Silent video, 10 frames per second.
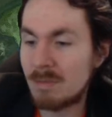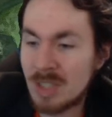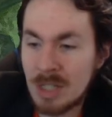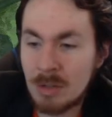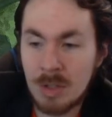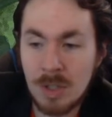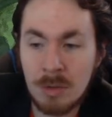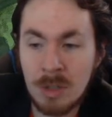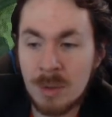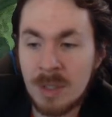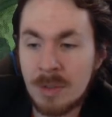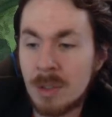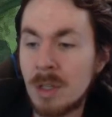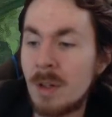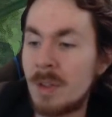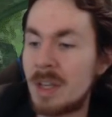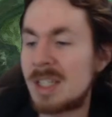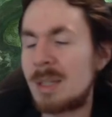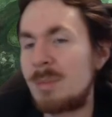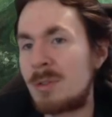standard historic or whatever in
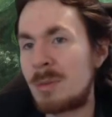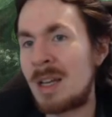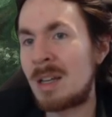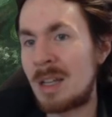some format.